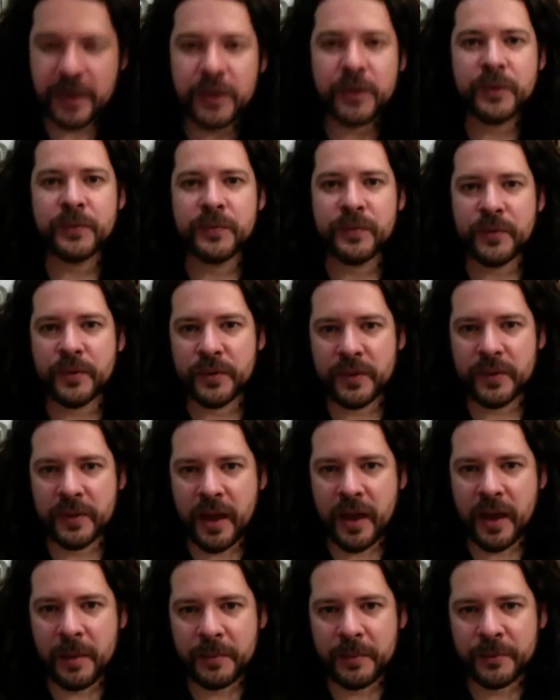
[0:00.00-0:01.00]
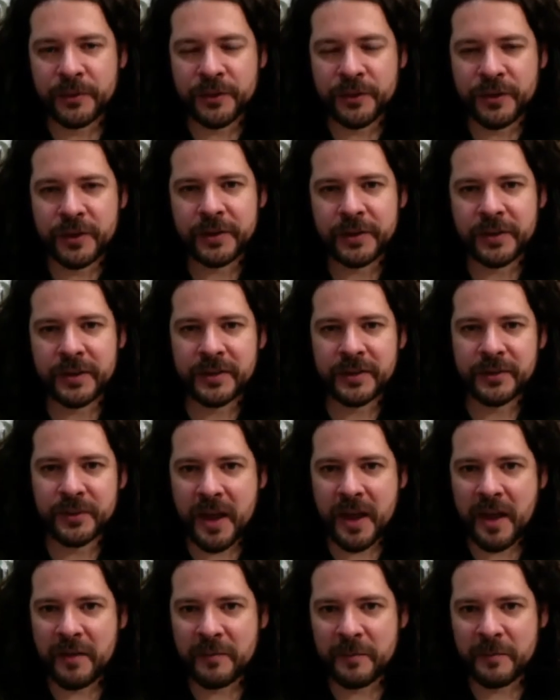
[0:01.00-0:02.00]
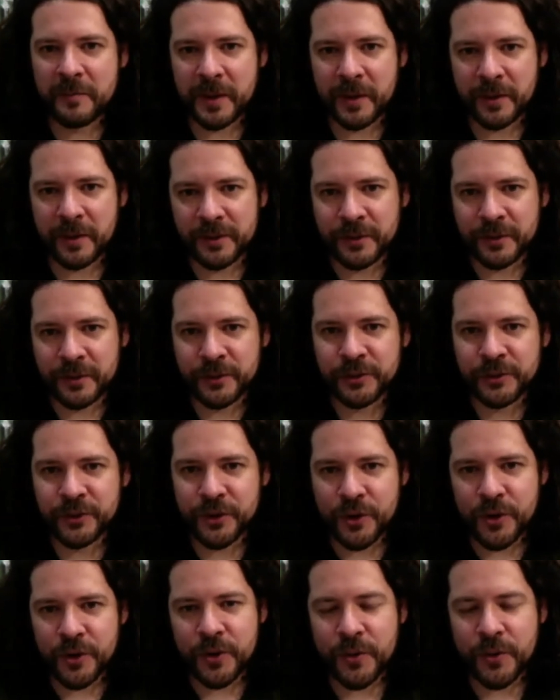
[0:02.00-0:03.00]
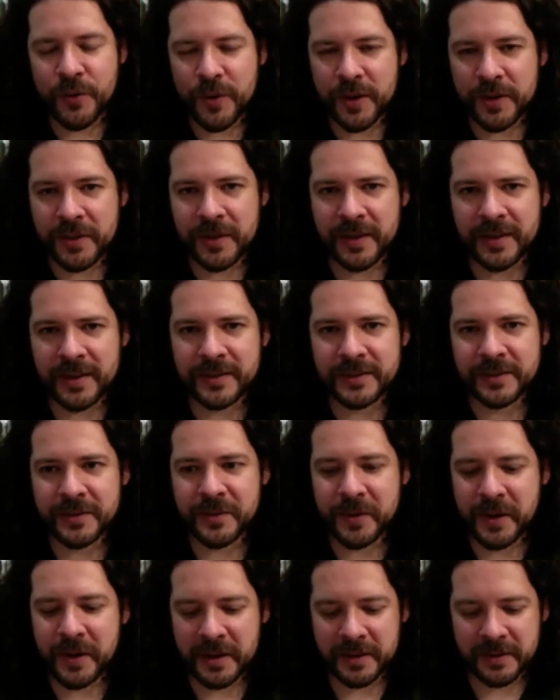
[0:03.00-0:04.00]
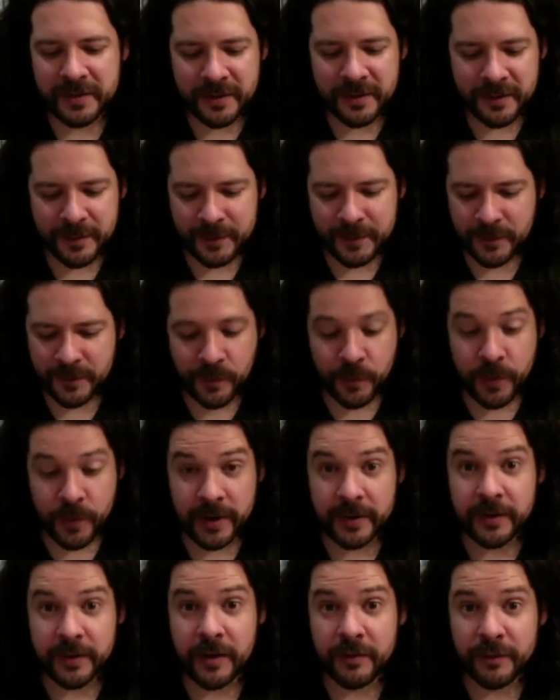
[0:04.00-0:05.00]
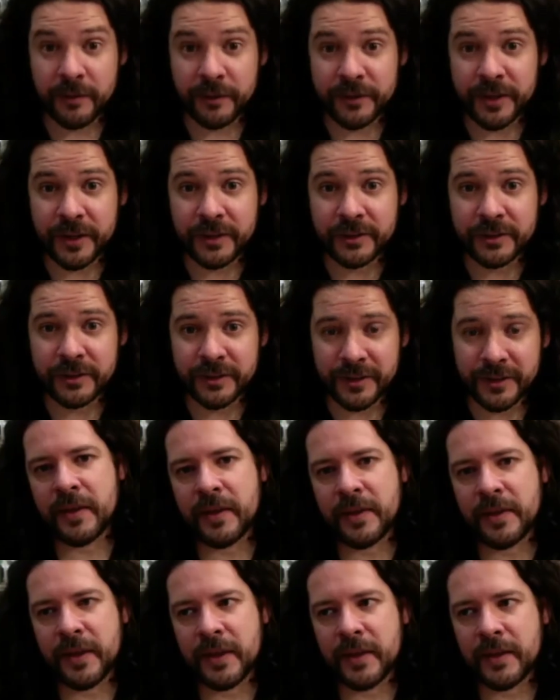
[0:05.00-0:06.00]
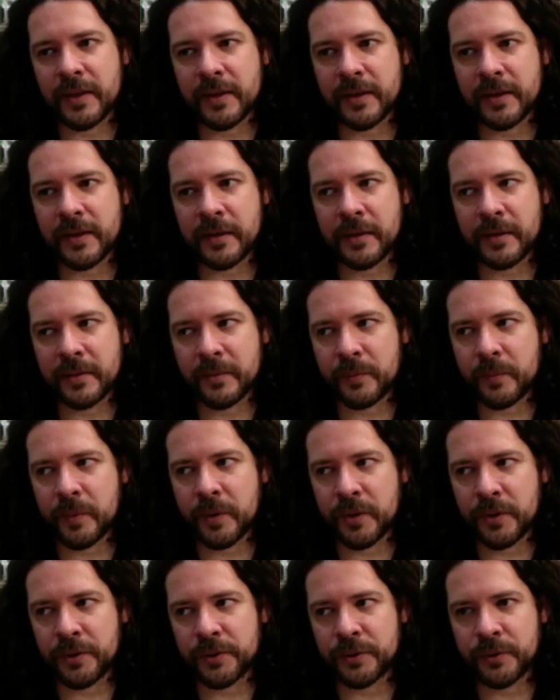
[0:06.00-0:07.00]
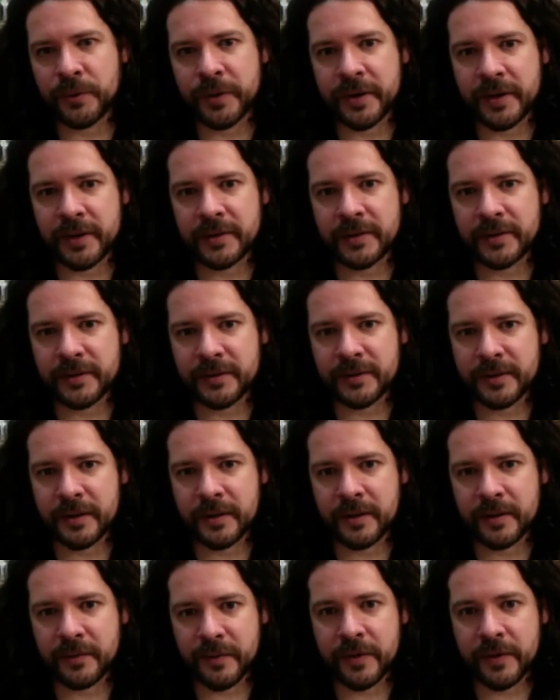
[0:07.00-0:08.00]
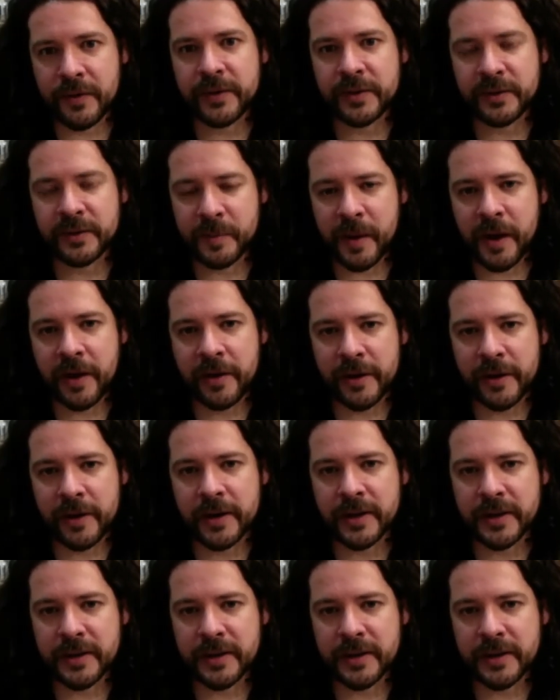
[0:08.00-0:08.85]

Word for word: you for the opportunity to have me on your show. I think it's great. It's great conversation. I think what you're doing is uh, very inspiring.